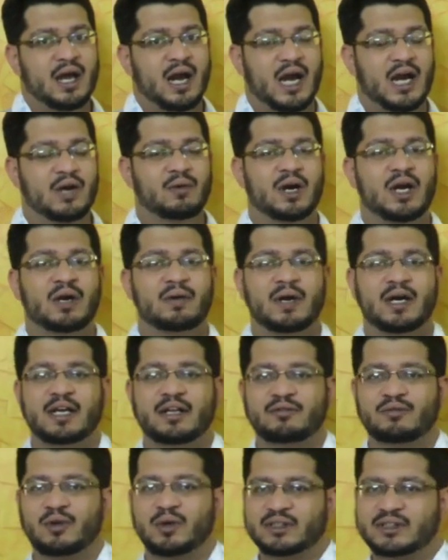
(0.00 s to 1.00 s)
and
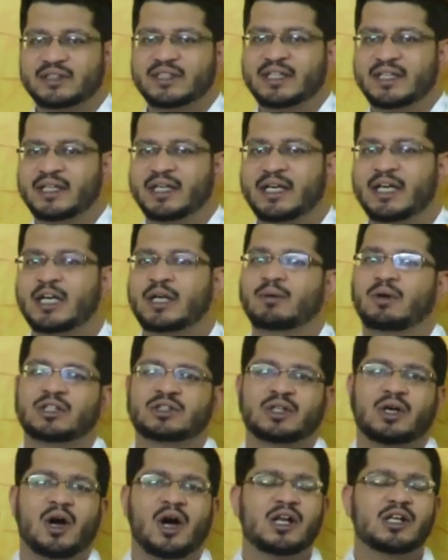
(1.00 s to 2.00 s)
124C, it
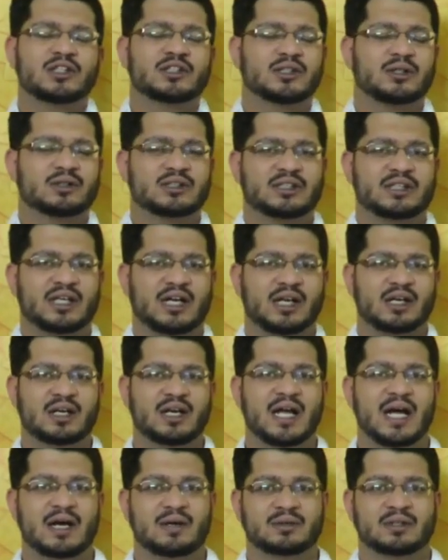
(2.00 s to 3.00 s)
was also struck
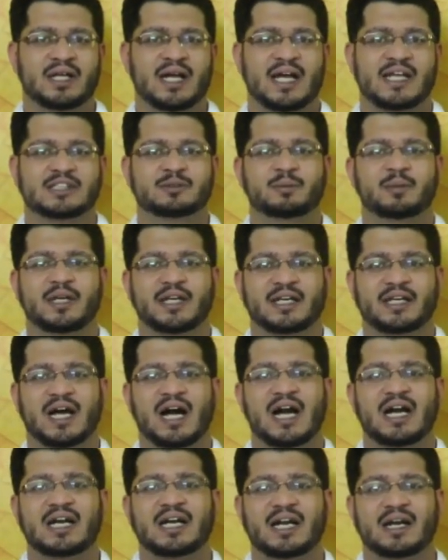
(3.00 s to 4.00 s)
down as being
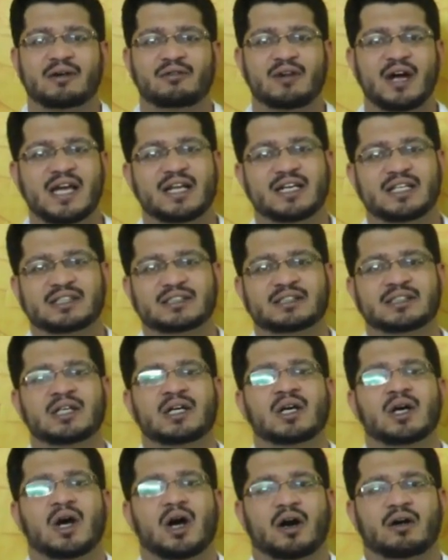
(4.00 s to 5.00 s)
ultra vires
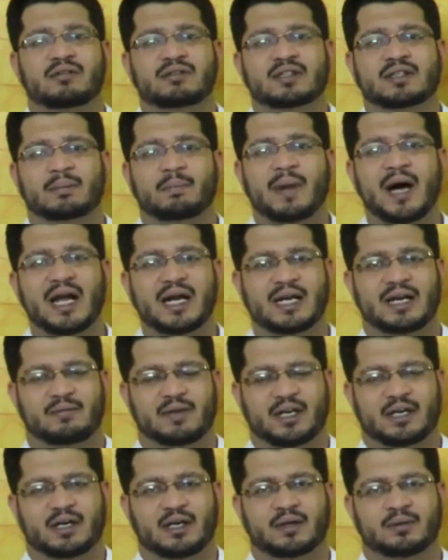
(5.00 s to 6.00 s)
of the
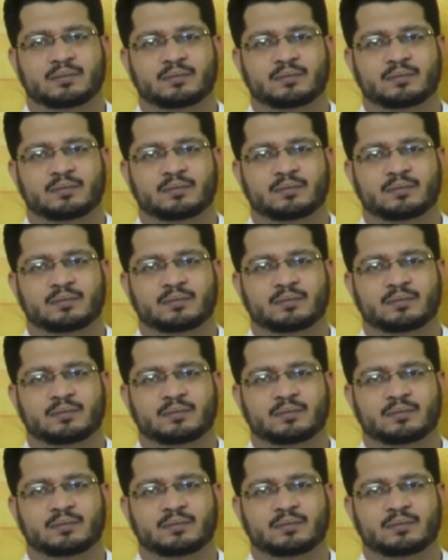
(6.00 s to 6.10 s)
Parliament.